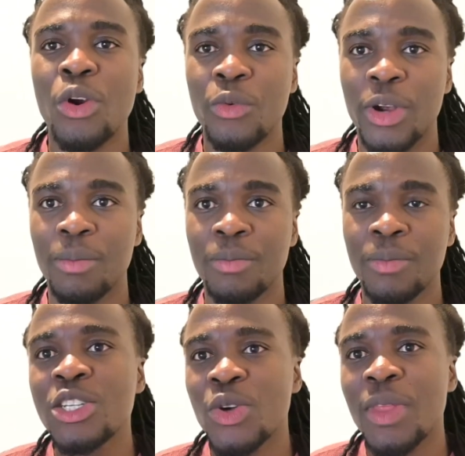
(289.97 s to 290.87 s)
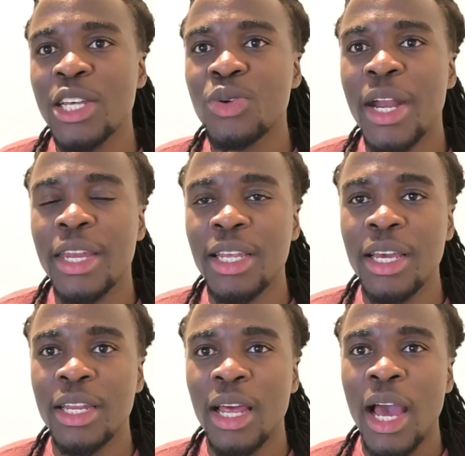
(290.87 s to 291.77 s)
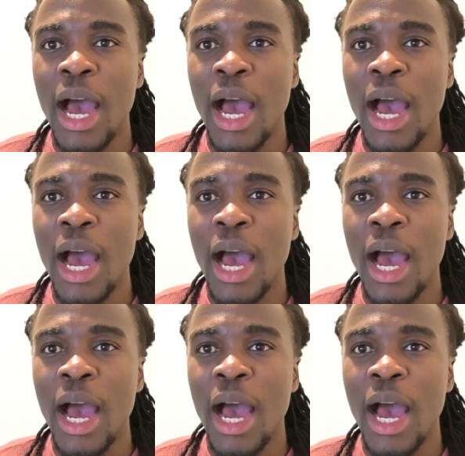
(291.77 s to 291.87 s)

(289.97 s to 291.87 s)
program. So that's what I did.